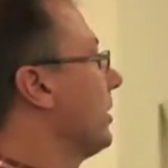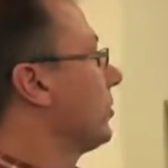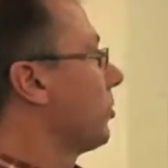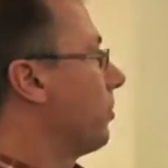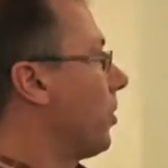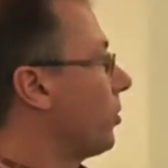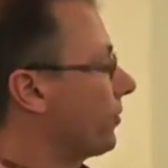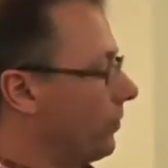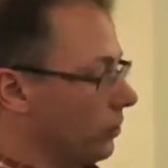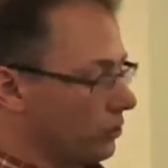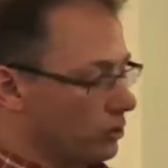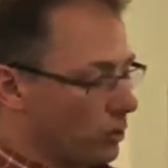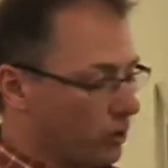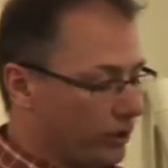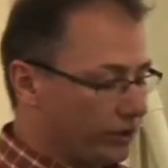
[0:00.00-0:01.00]
So bulk fuel
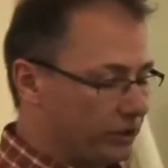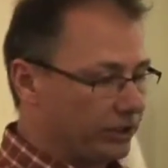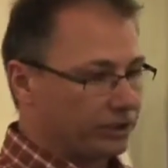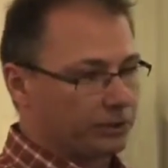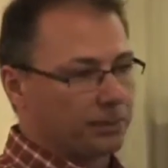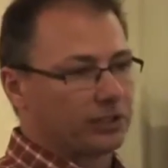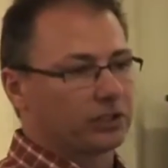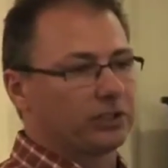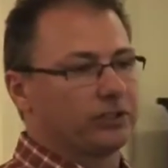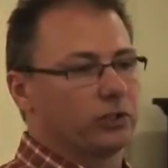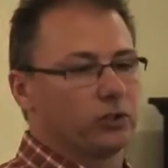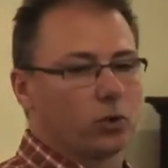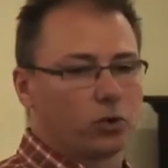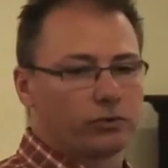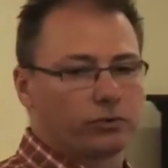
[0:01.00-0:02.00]
storage, especially in
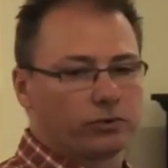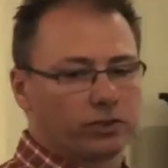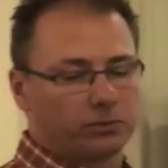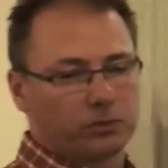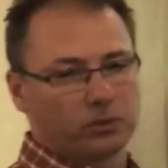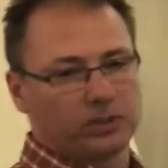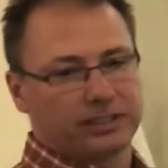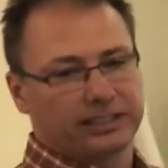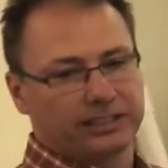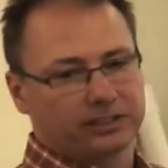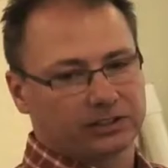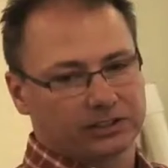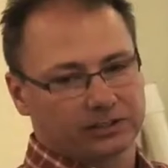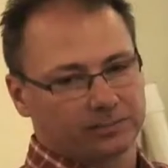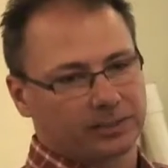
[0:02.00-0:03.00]
the northern
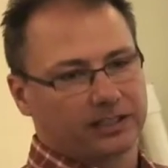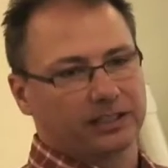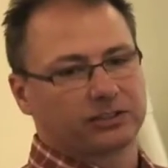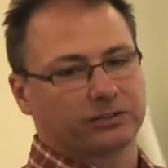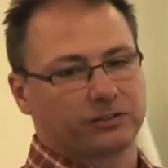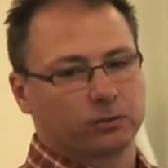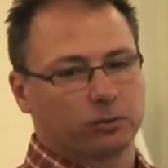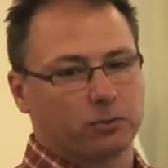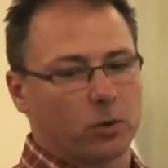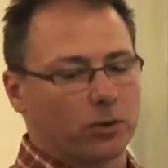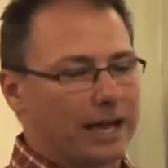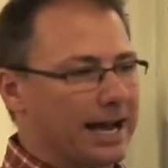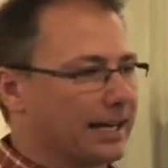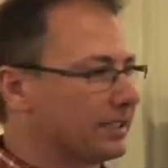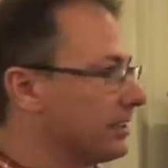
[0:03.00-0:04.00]
communities, because of the
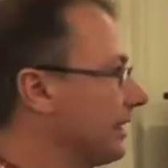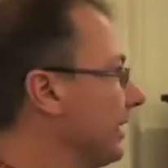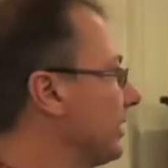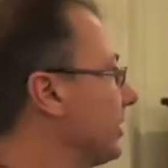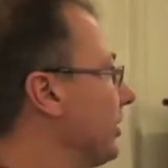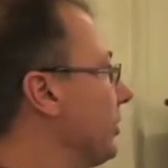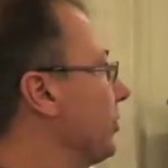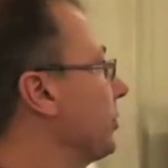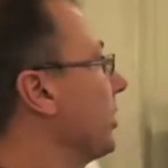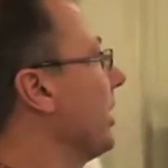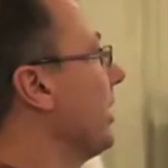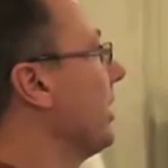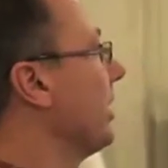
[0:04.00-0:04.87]
remote access, there's